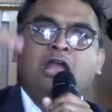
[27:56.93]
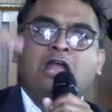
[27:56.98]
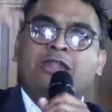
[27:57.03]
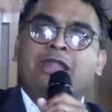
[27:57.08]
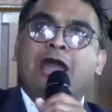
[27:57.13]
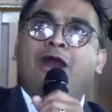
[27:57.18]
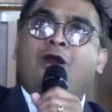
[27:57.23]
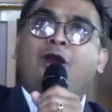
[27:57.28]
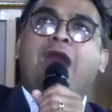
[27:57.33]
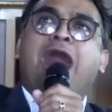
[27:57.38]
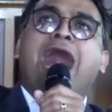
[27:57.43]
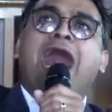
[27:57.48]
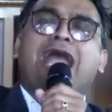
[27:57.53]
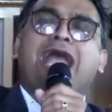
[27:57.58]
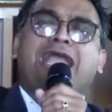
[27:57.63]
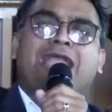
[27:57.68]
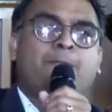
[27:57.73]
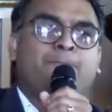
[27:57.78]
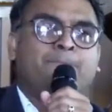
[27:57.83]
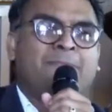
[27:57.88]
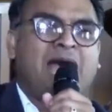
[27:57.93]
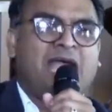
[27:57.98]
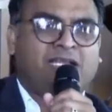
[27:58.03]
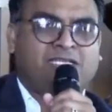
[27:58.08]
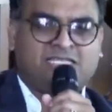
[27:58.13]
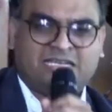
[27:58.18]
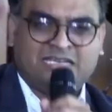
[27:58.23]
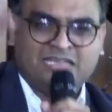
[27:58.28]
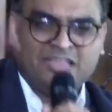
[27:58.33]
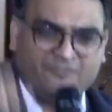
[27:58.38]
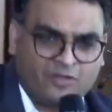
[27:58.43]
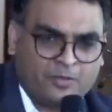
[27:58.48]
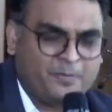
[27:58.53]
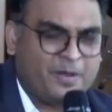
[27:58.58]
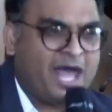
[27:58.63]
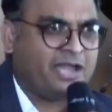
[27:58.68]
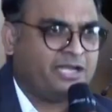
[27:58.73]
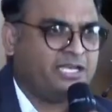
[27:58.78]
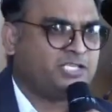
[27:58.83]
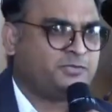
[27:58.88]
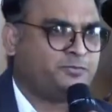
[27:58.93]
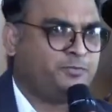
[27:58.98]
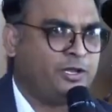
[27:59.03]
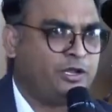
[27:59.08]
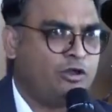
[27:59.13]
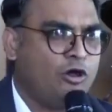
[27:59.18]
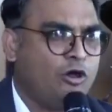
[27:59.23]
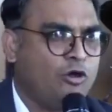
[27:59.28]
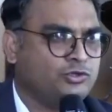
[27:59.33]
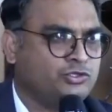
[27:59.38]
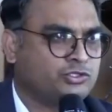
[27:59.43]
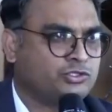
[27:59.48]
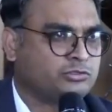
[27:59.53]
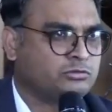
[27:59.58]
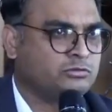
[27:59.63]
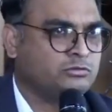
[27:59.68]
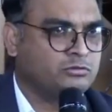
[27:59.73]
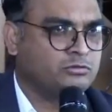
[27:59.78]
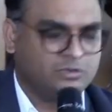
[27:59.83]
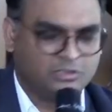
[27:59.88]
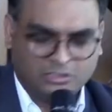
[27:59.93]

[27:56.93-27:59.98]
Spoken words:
now high and mighty and everybody's below you.